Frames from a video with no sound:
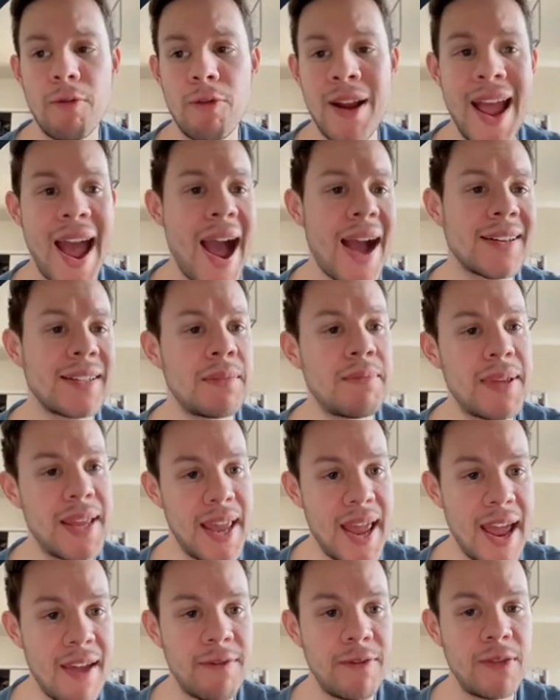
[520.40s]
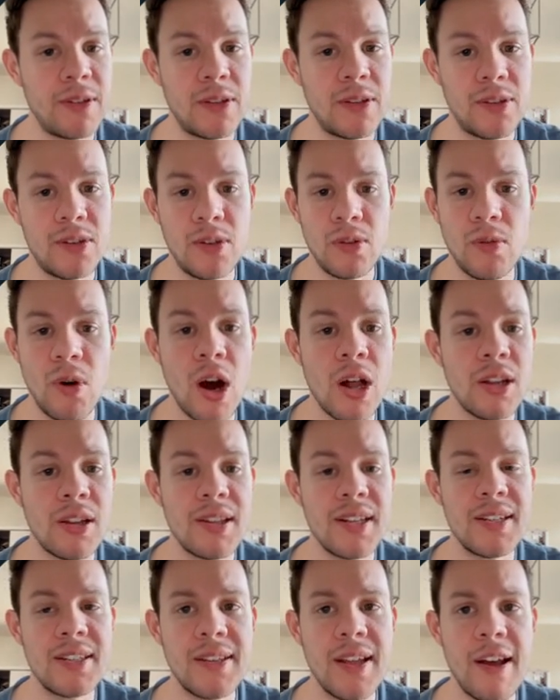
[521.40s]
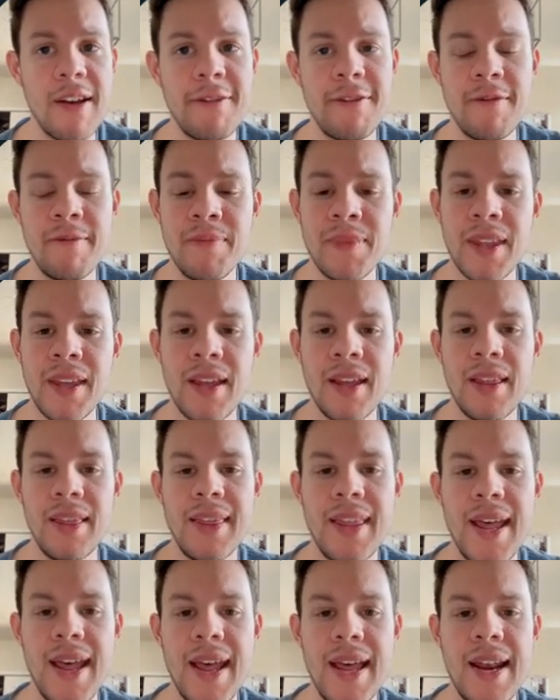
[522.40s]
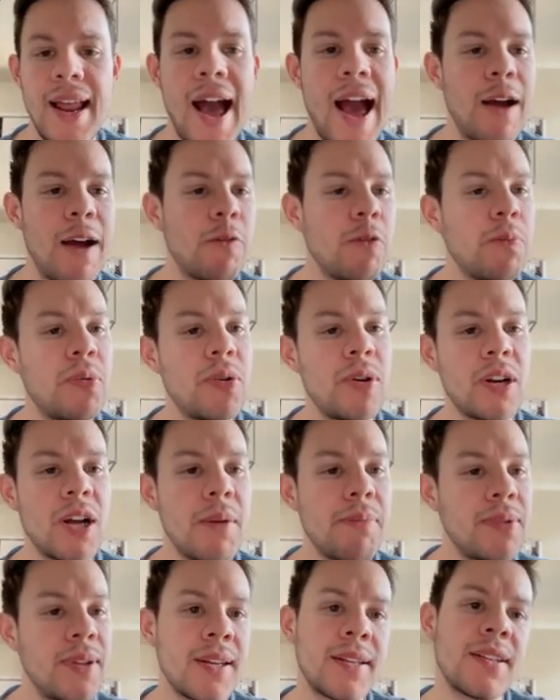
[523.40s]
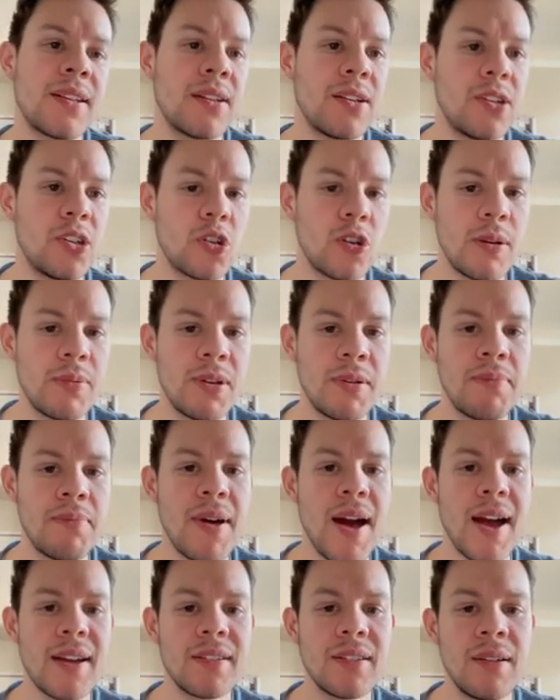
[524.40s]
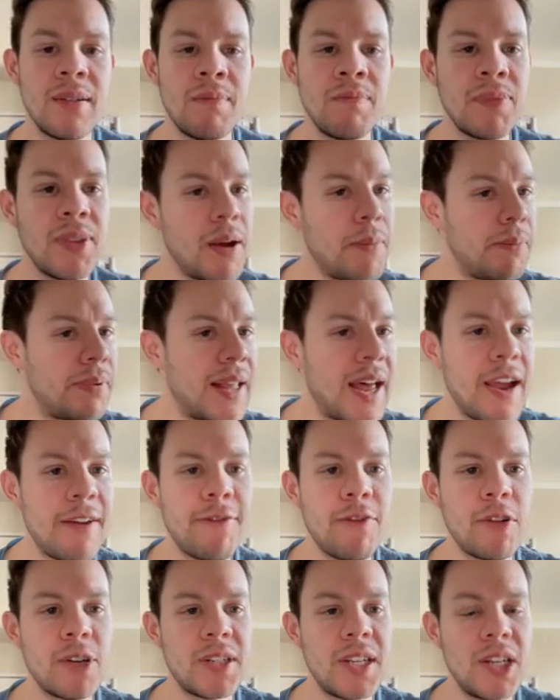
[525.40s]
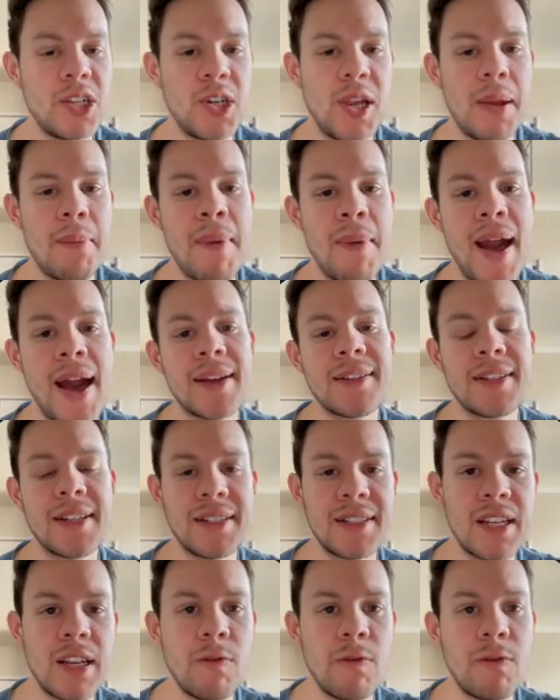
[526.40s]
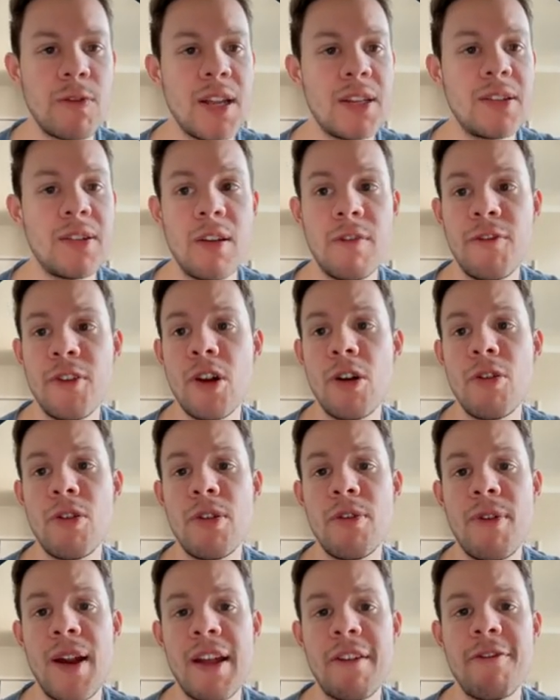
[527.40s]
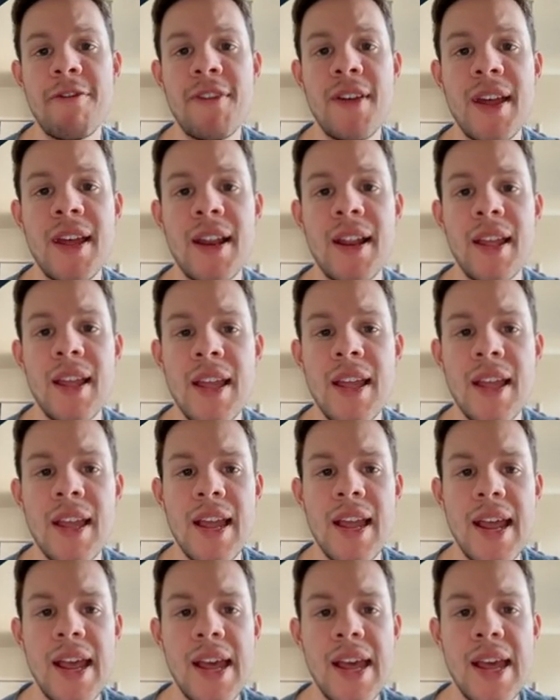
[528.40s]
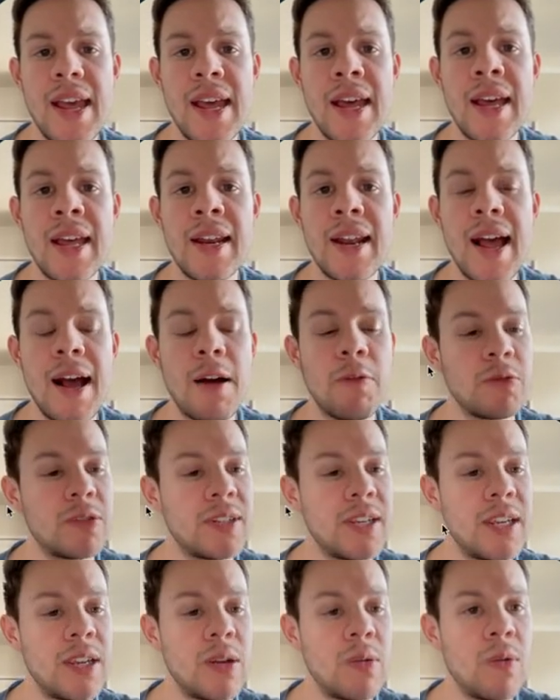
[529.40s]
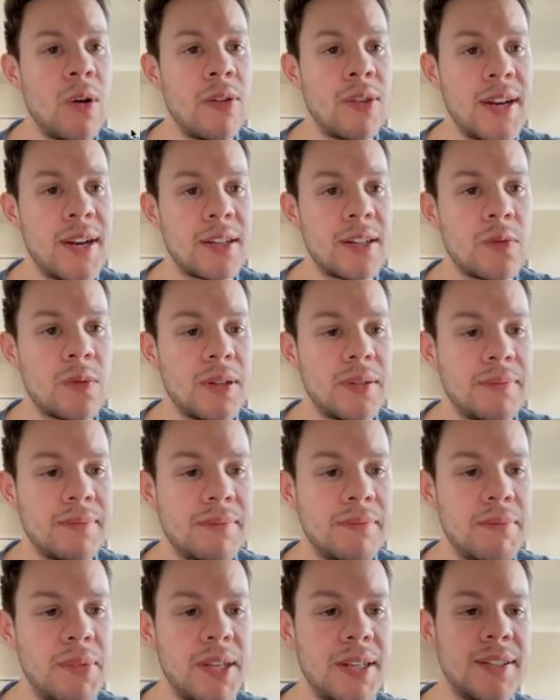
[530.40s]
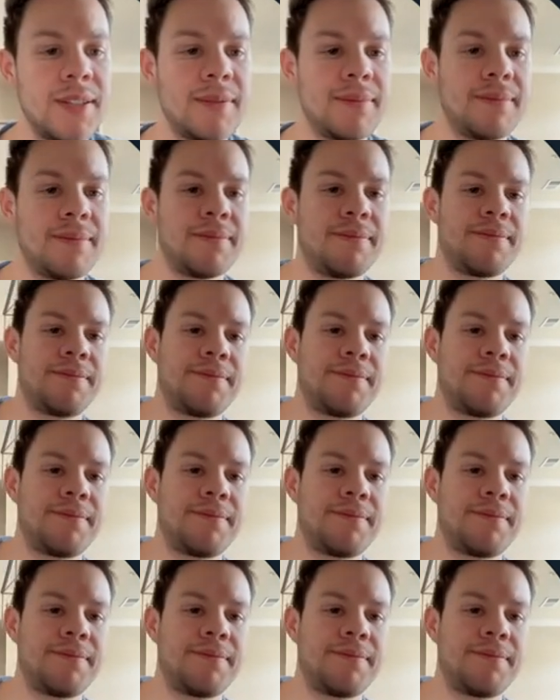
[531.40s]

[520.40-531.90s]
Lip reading: react and behave to all of this stuff, then I will put a couple links in the description box. Apply for a TGE Max. Let's see if you're the right fit. And I will see you on the next one. Peace.